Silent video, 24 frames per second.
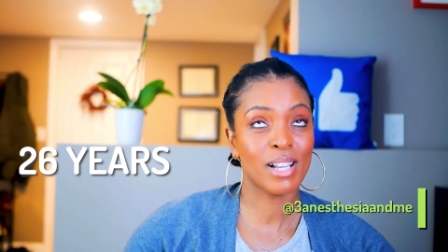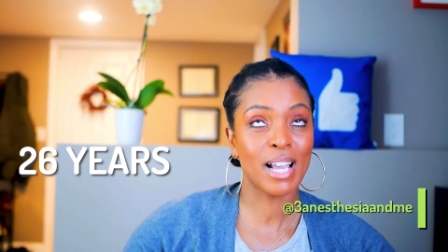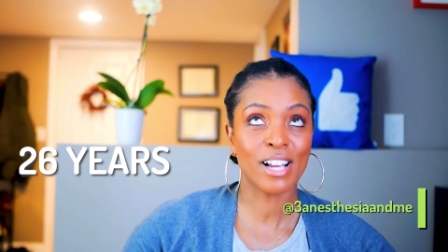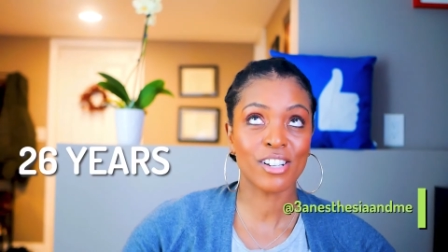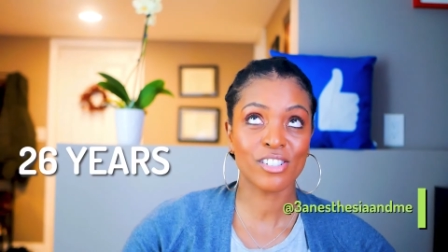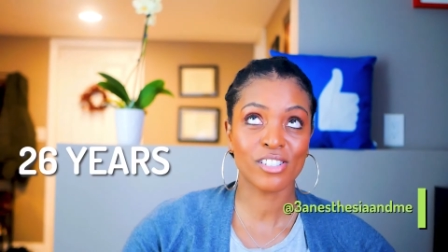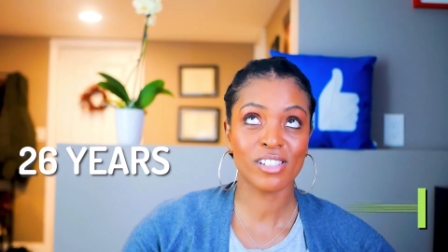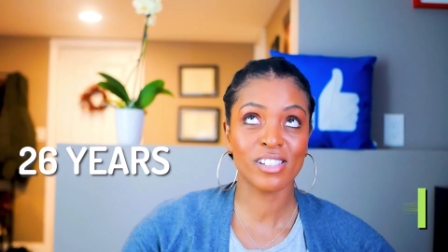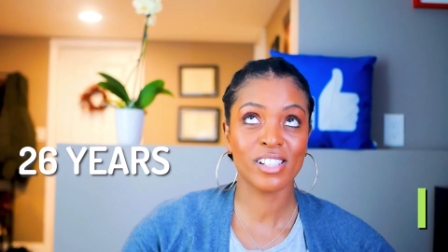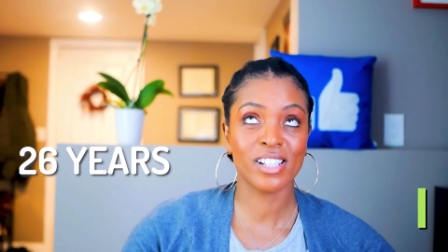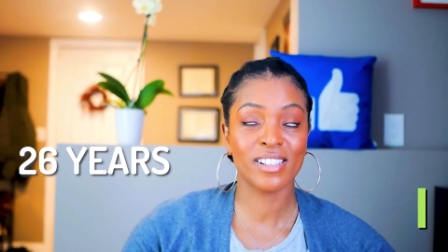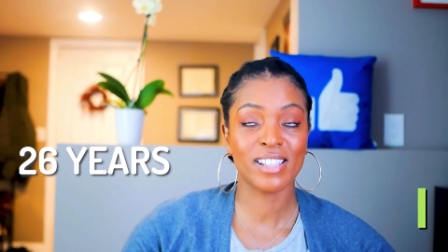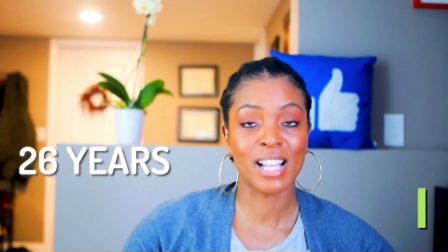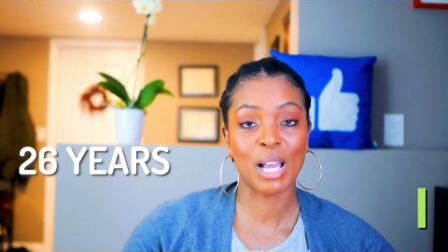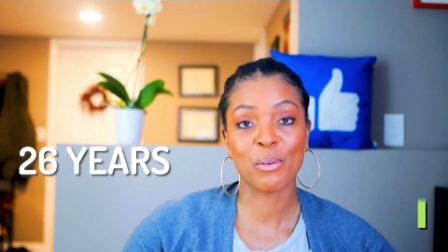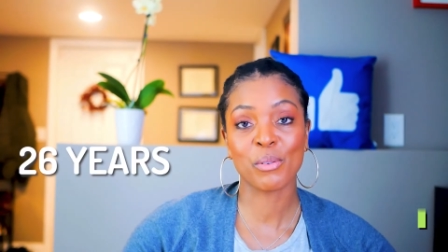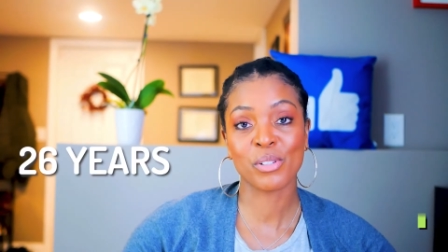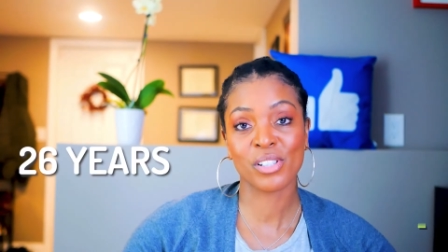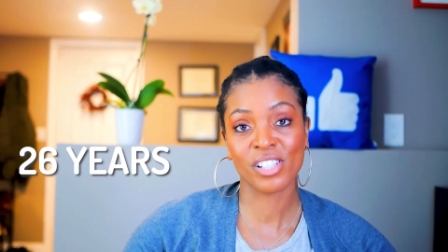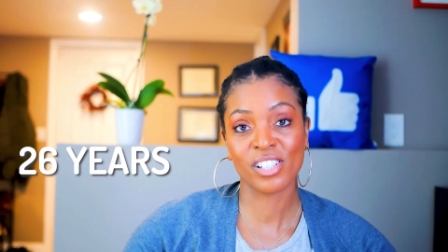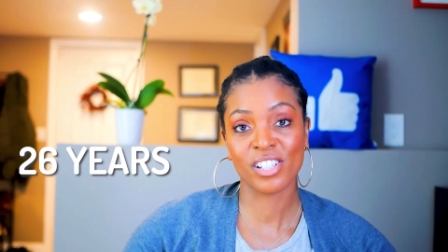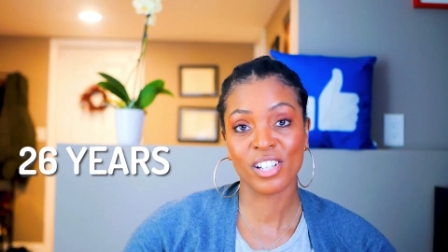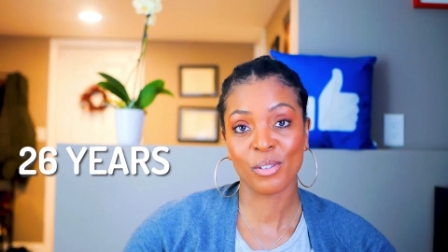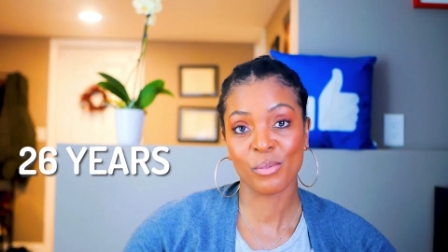Actually, that
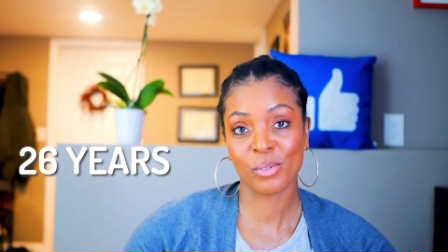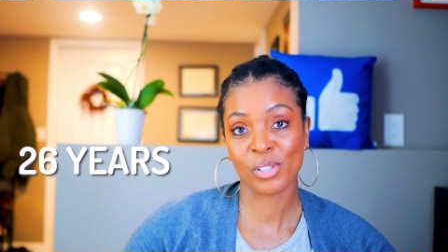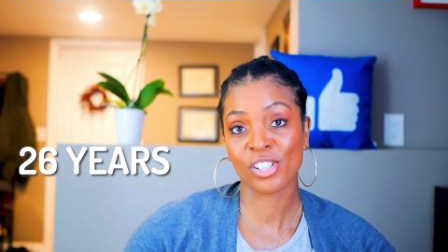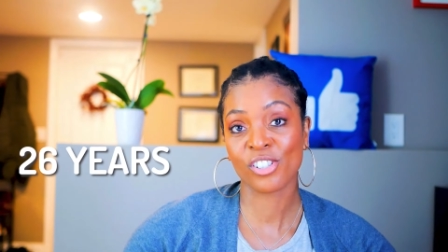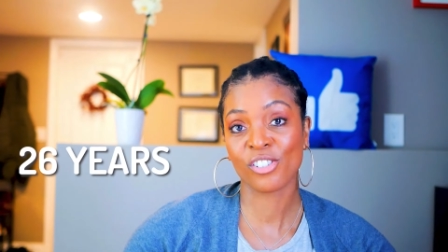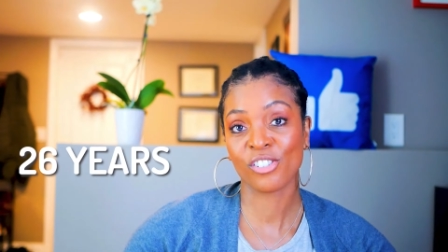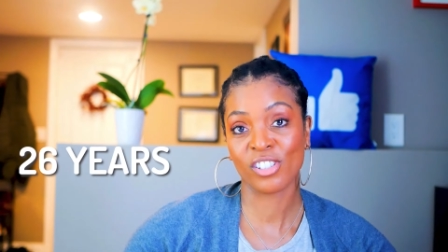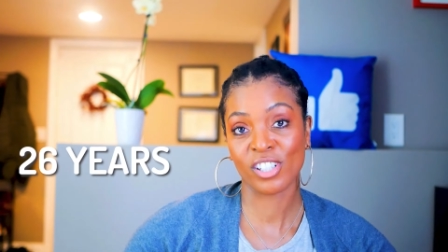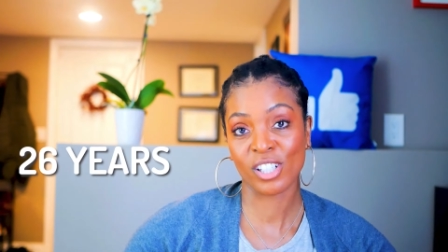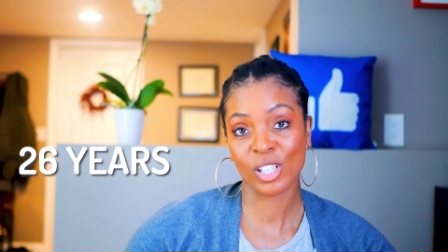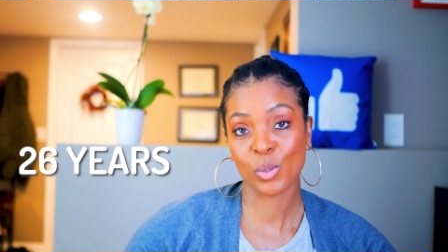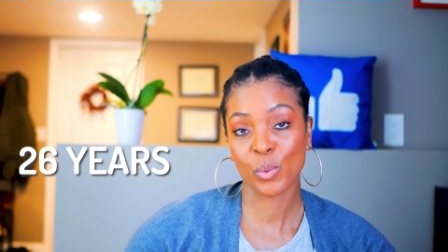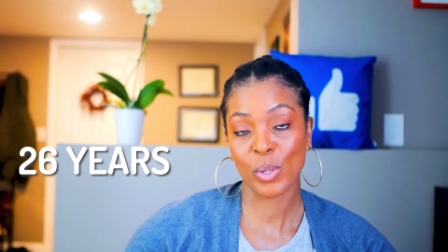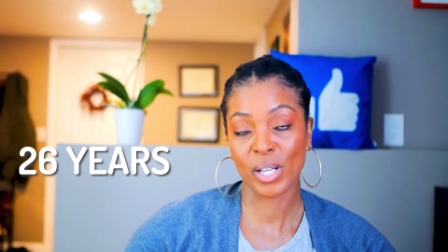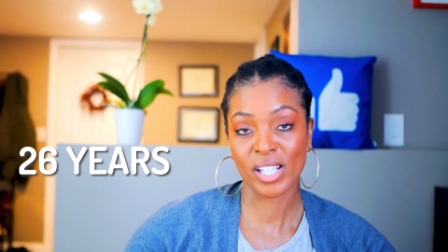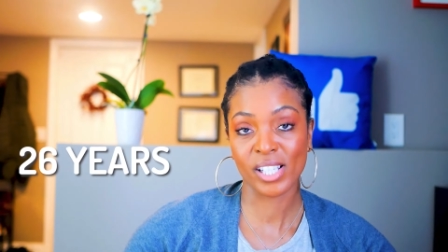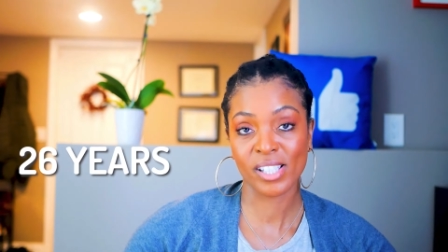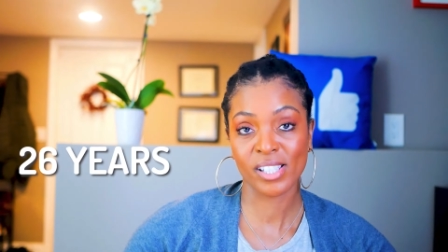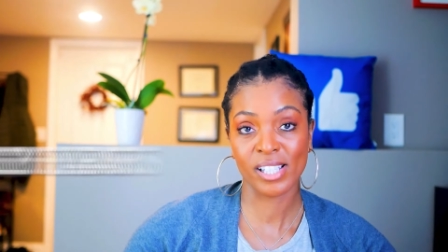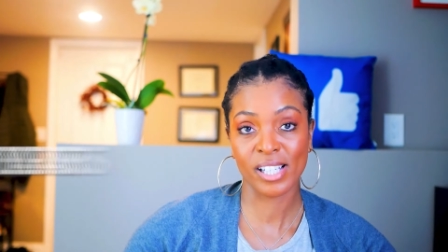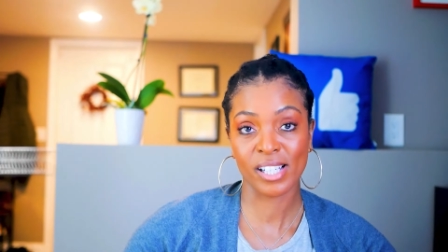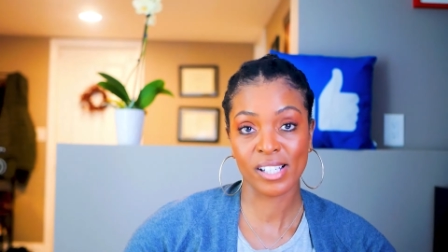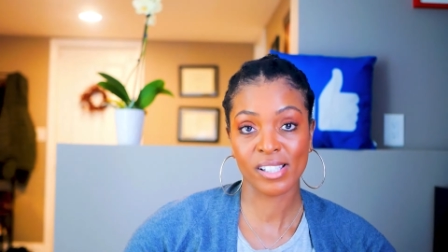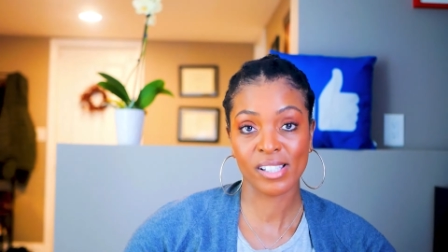was the year I was turning
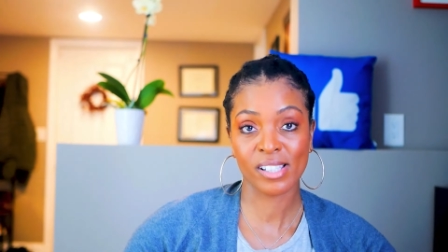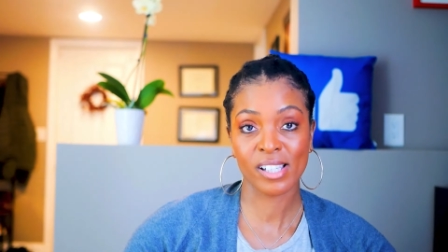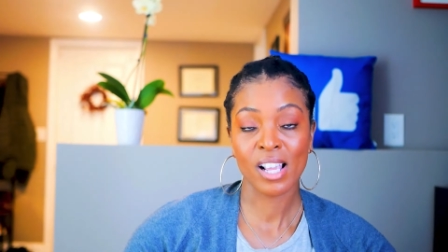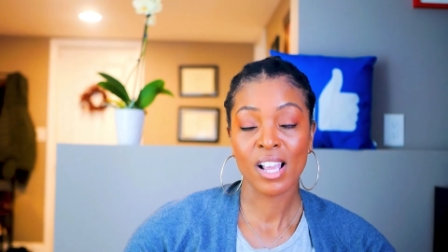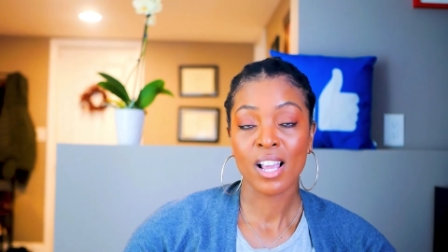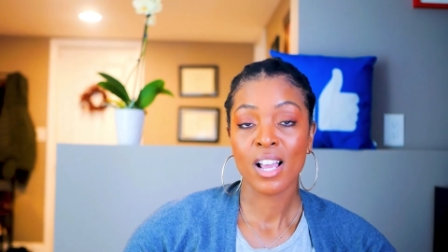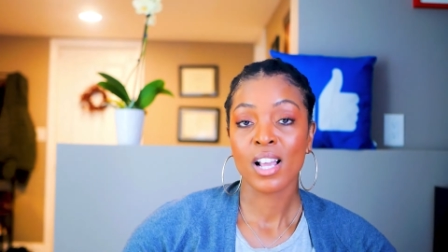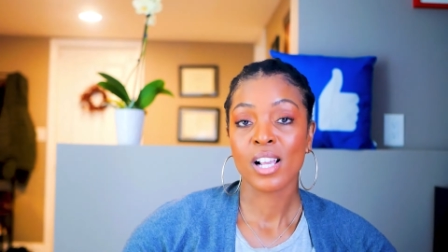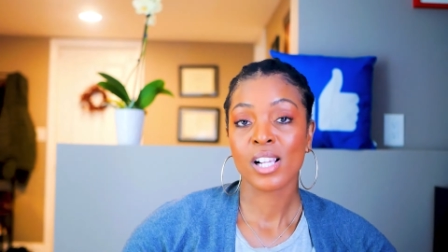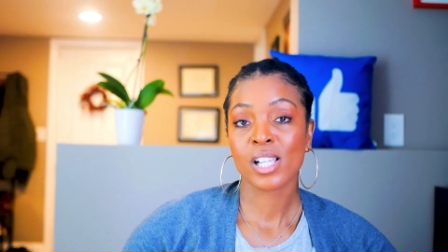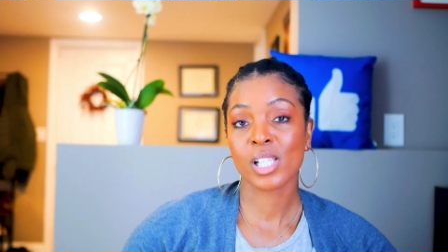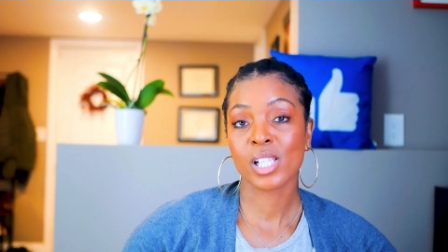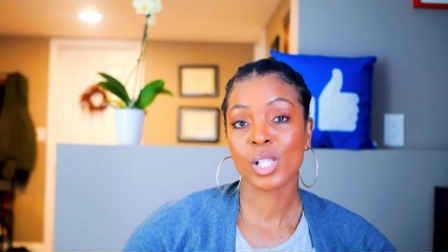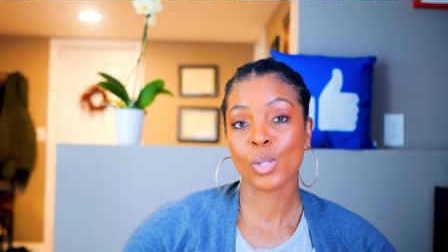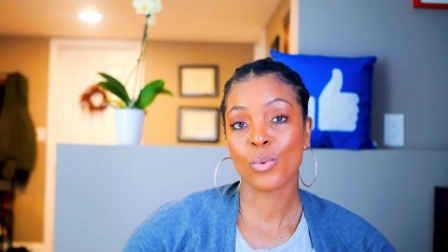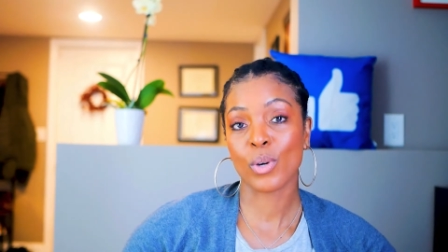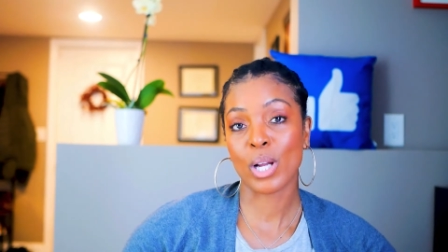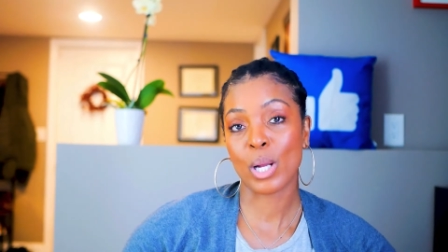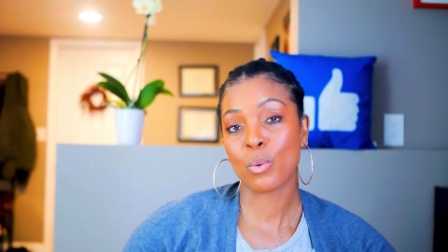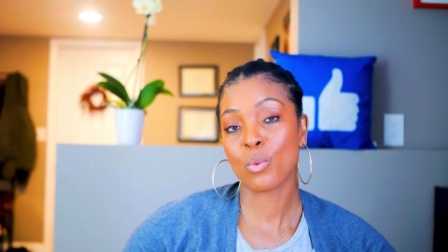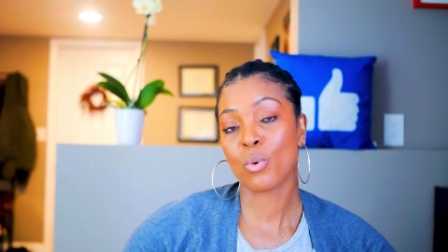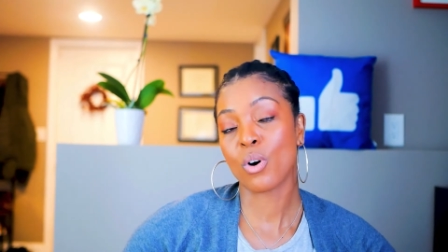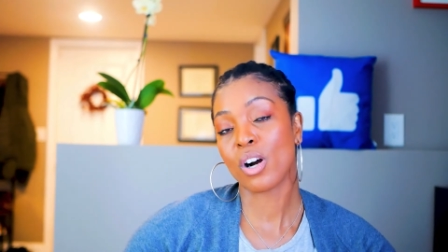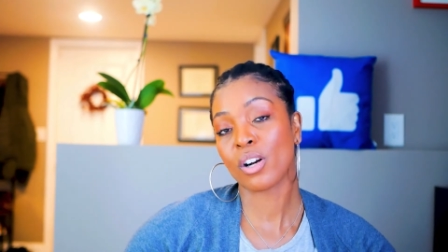26. So
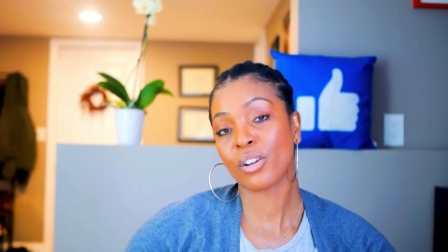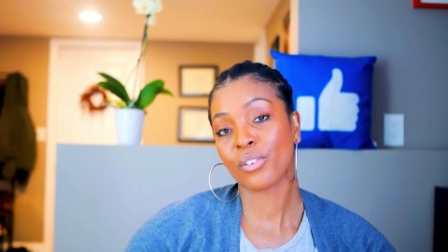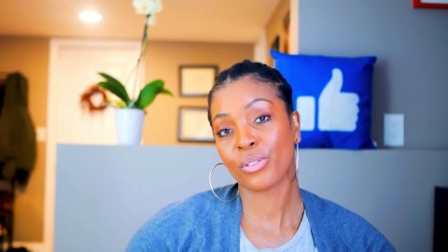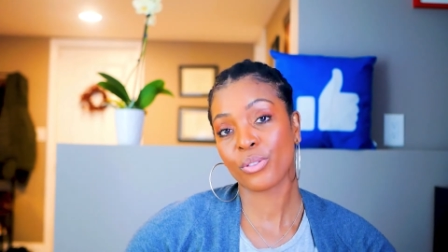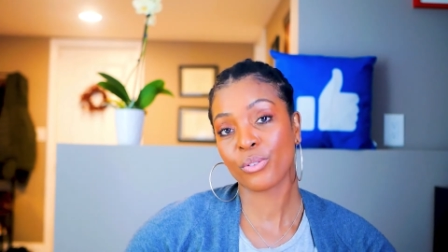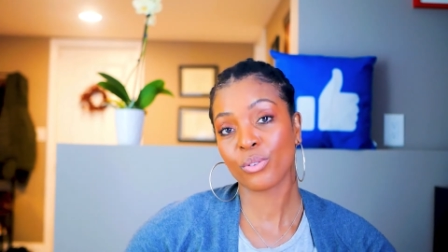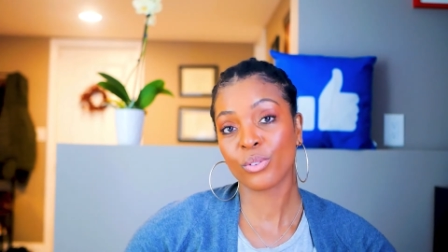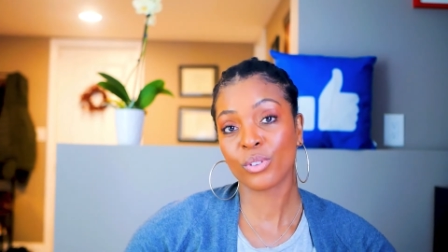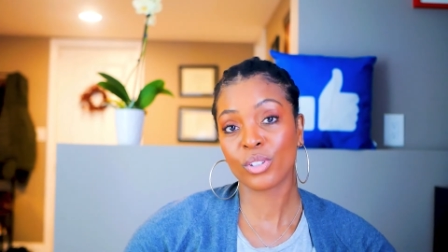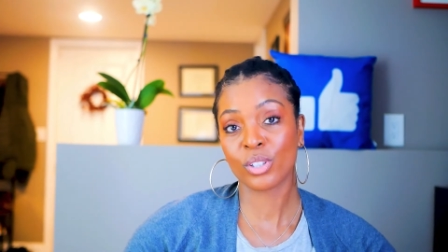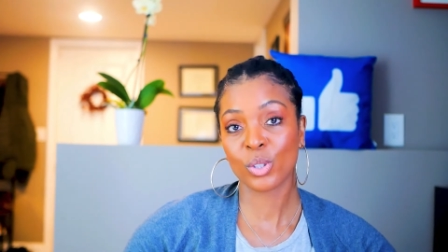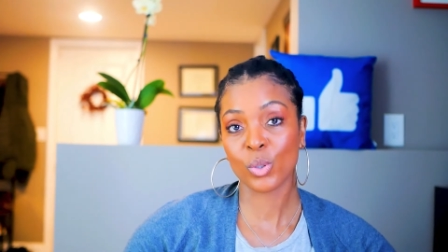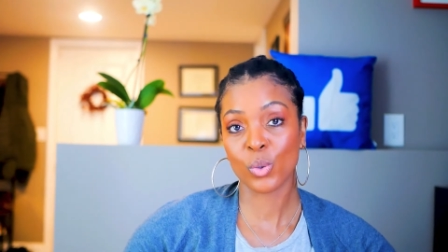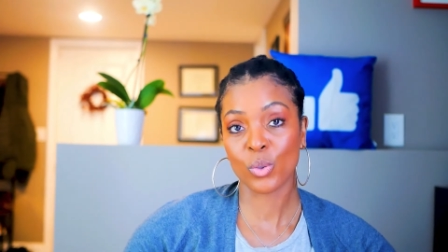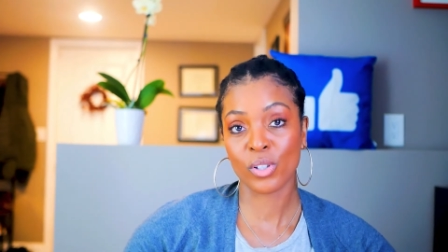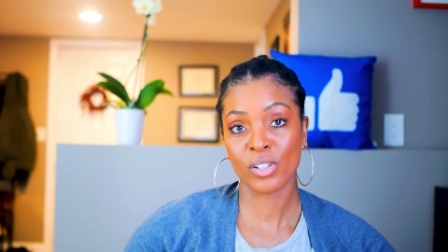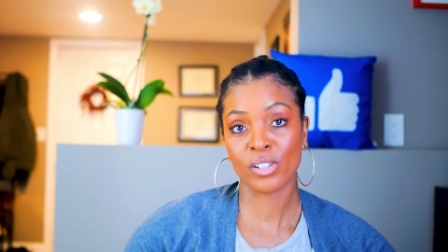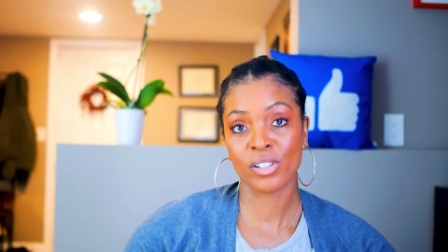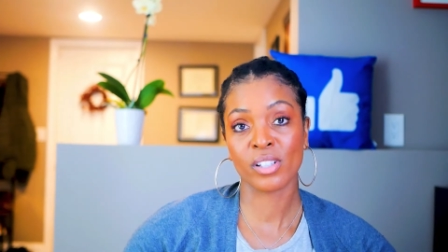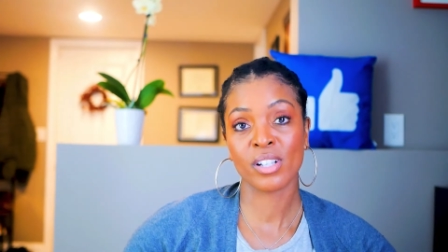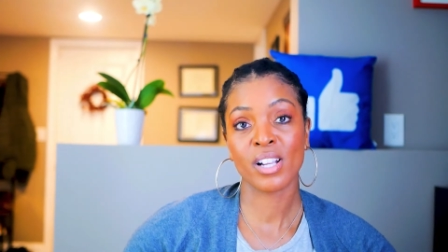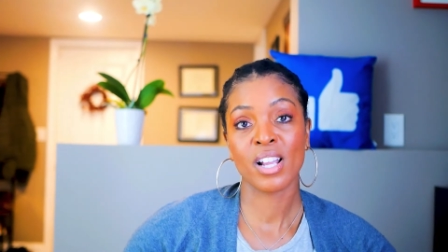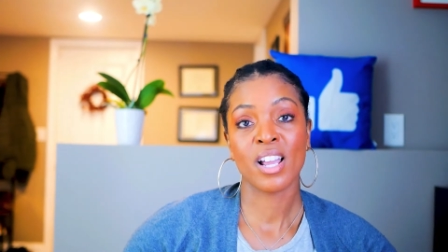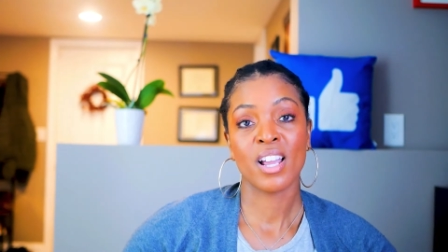I walked through the
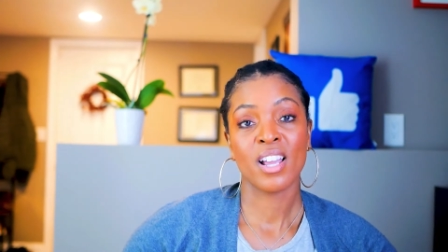door